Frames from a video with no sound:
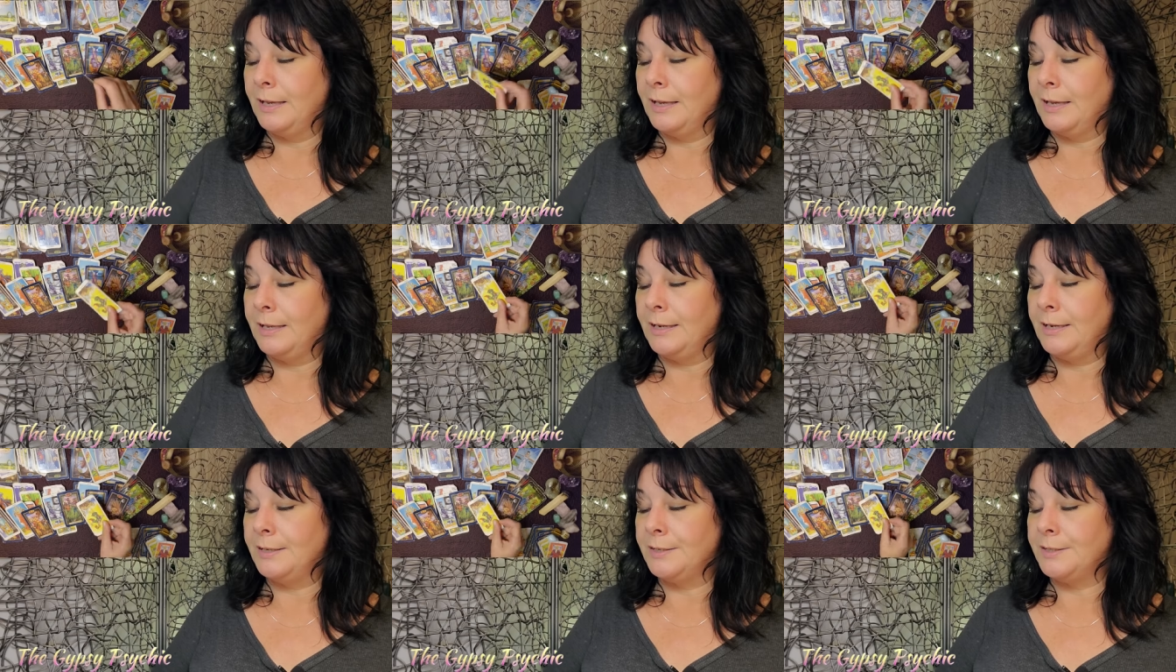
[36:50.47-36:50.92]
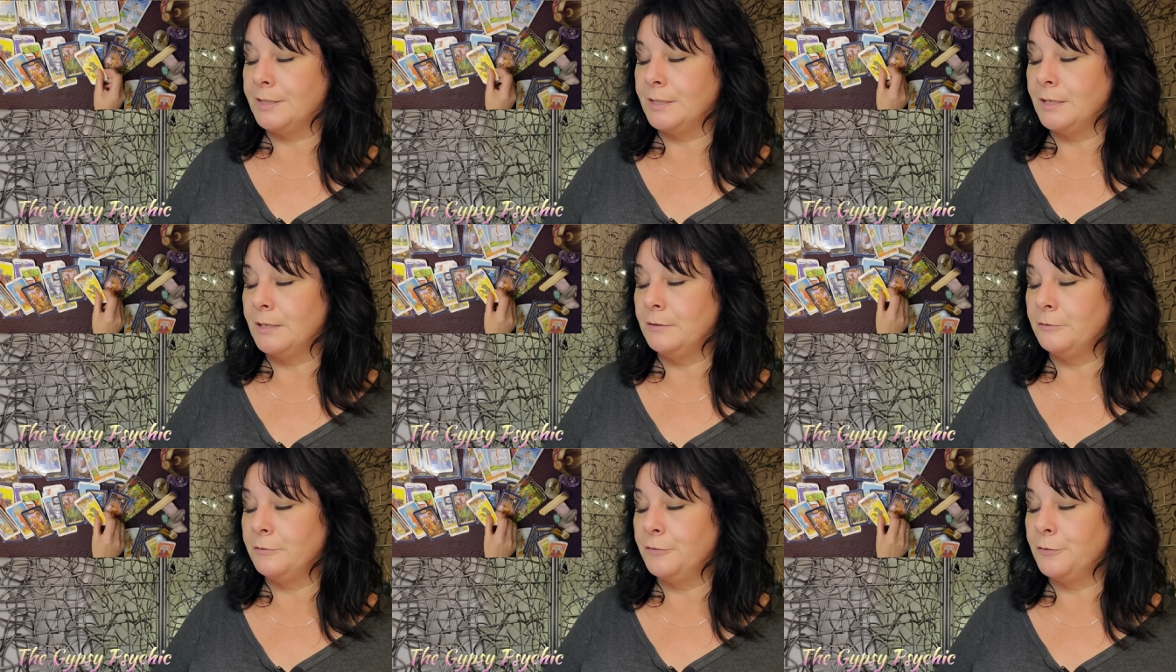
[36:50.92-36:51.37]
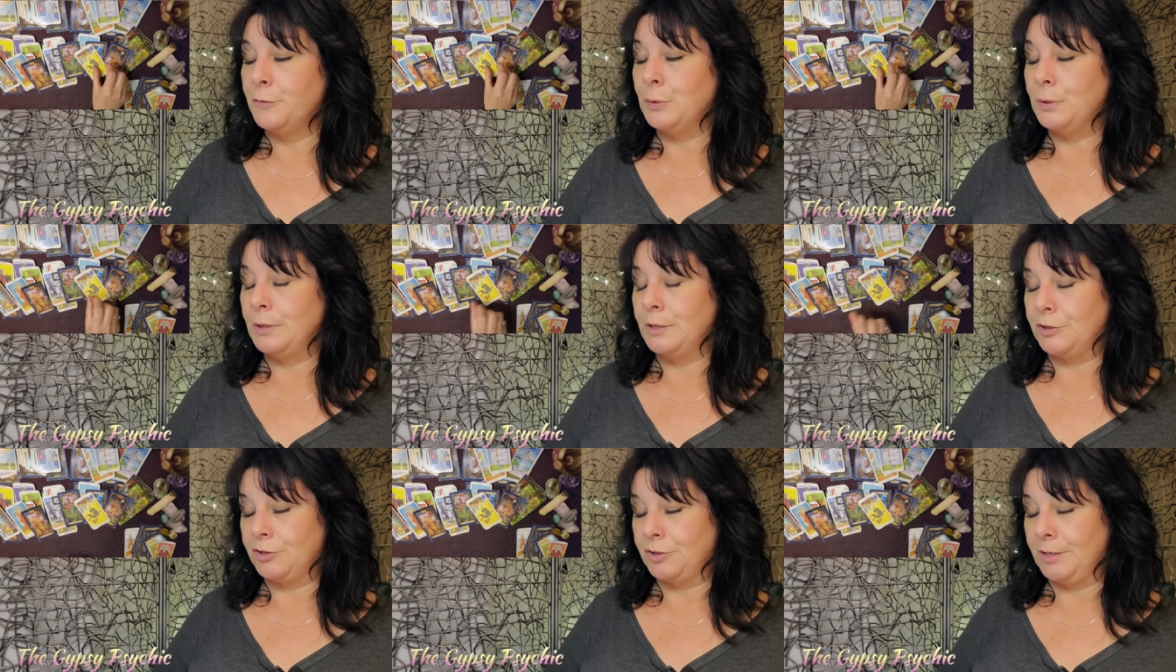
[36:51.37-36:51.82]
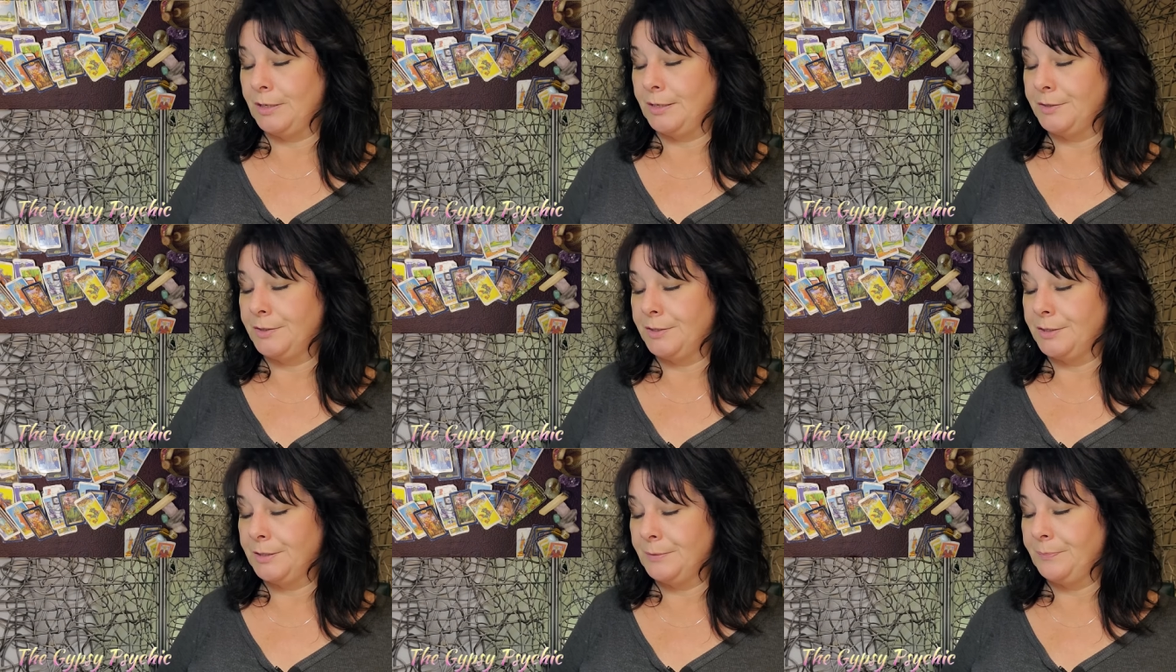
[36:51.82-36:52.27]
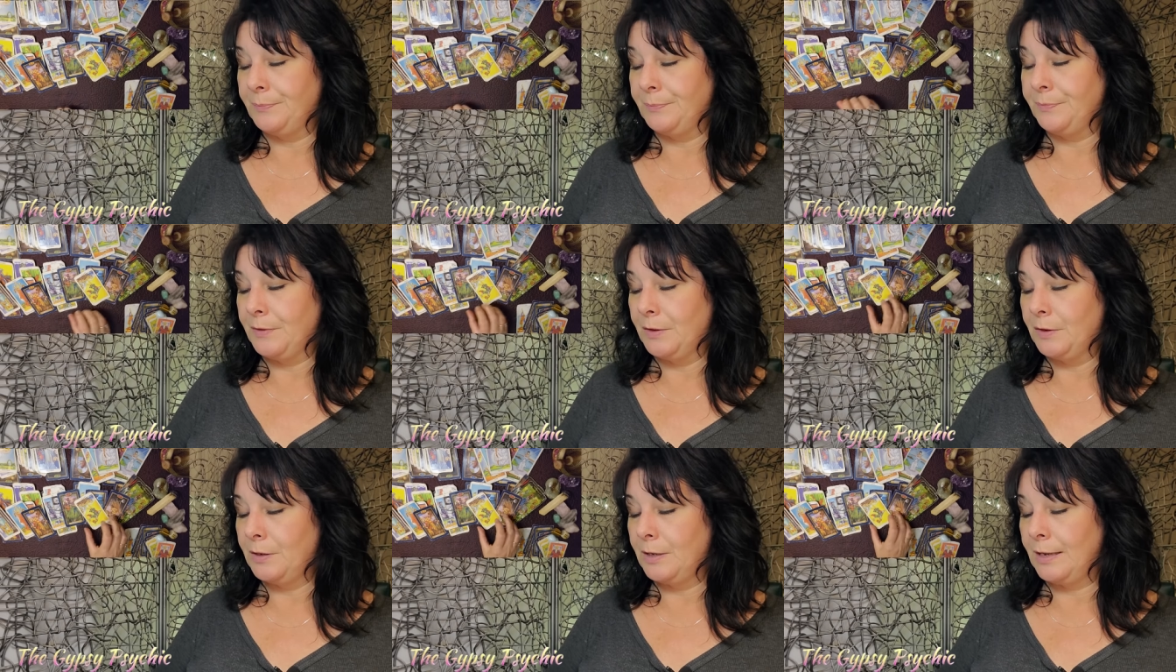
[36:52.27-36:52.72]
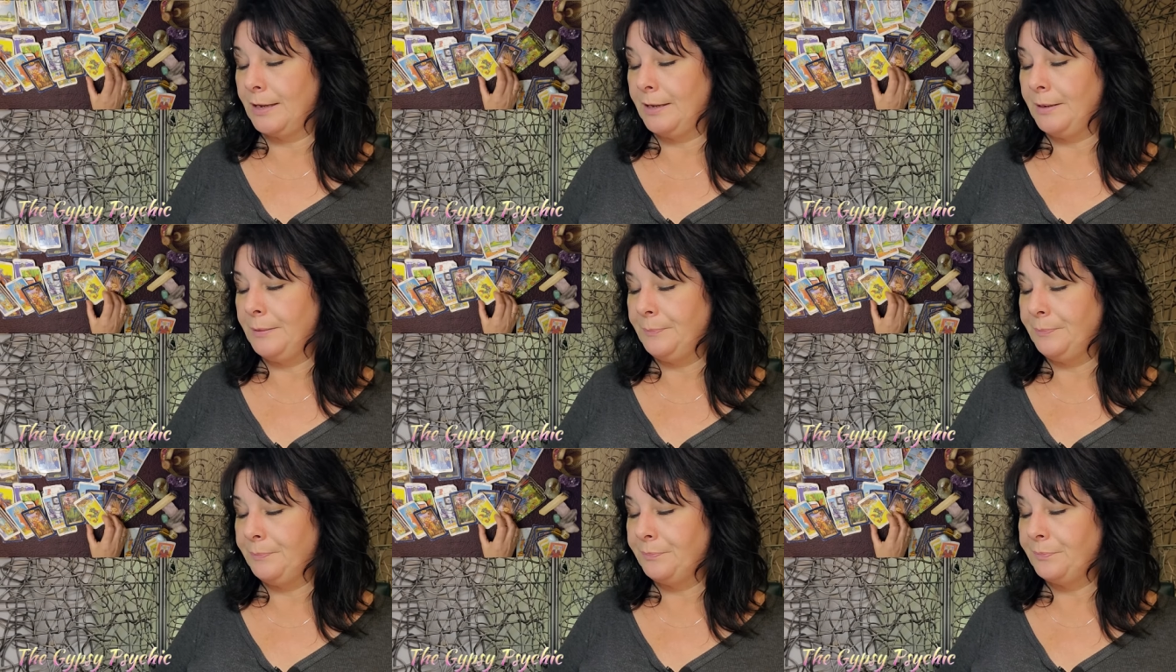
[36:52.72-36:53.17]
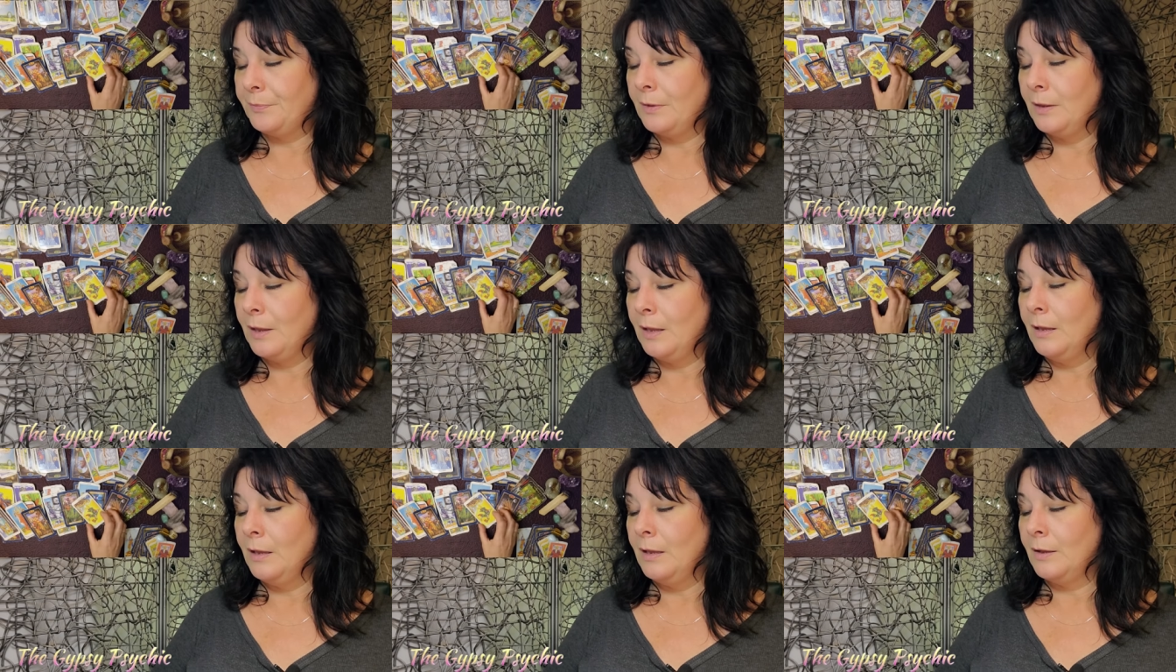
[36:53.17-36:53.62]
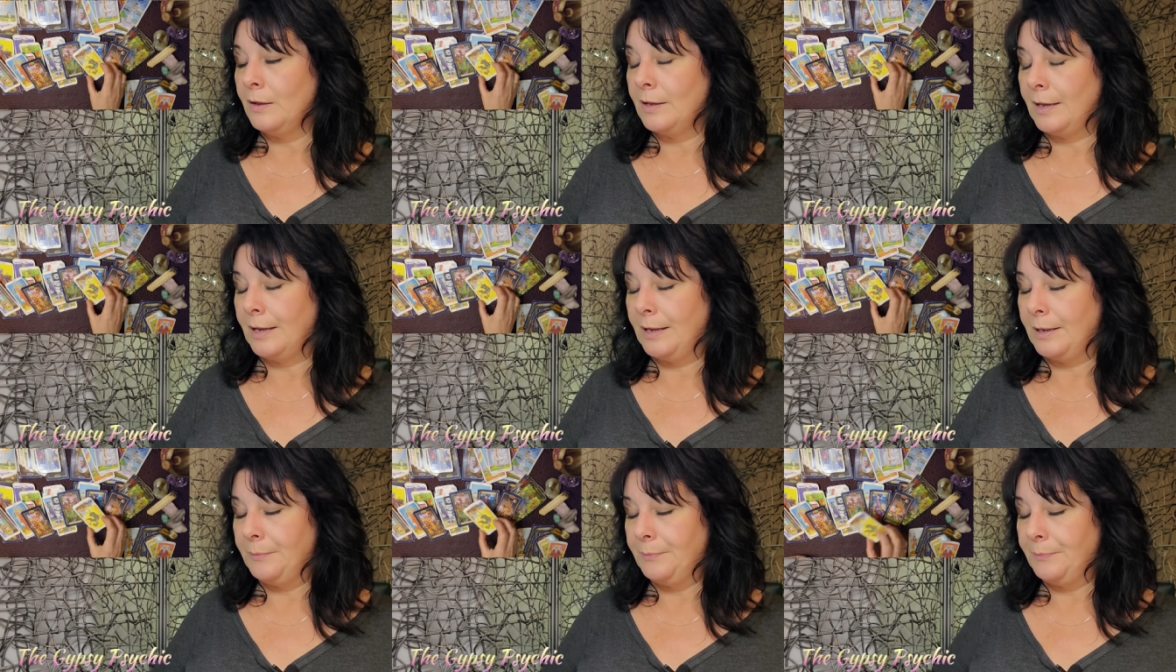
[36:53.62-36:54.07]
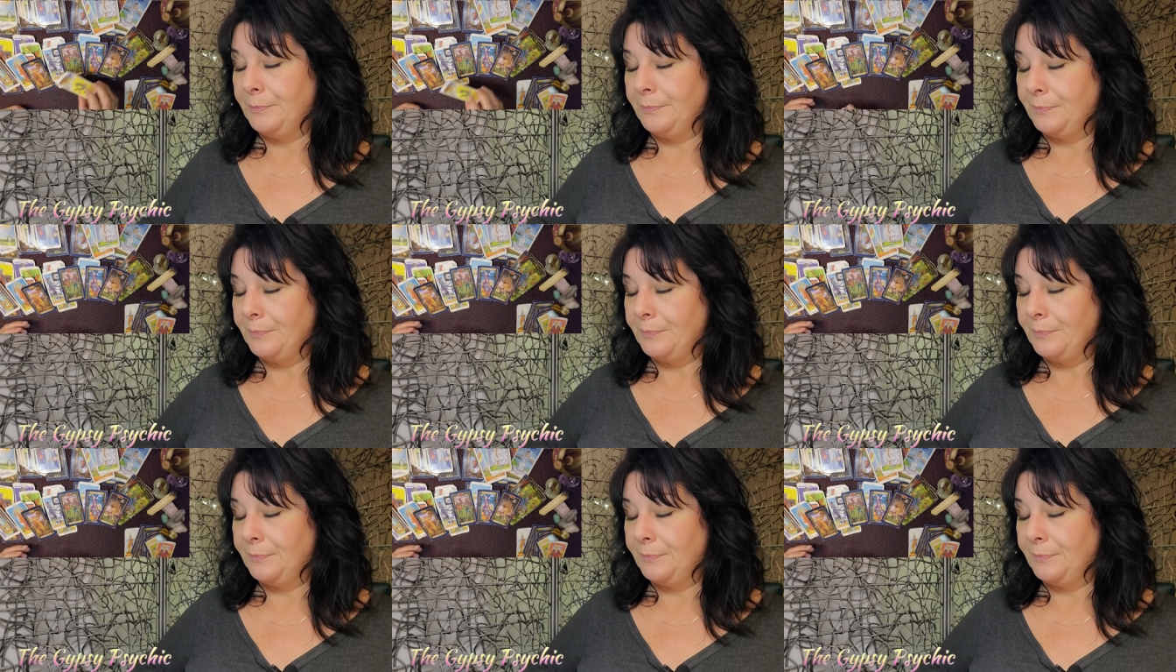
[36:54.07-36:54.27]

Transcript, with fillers: It is foolishness. Okay? Okay.